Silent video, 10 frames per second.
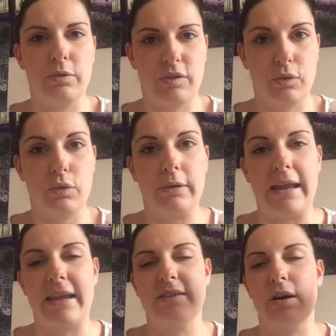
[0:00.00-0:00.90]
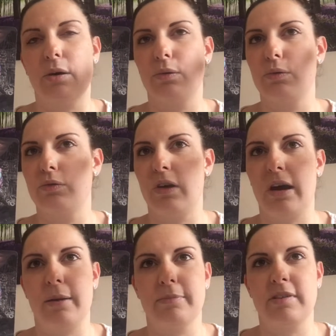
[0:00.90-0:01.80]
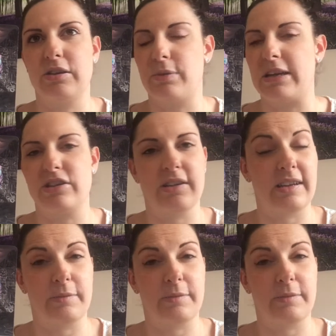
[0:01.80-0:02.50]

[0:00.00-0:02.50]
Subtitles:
stories, old situations,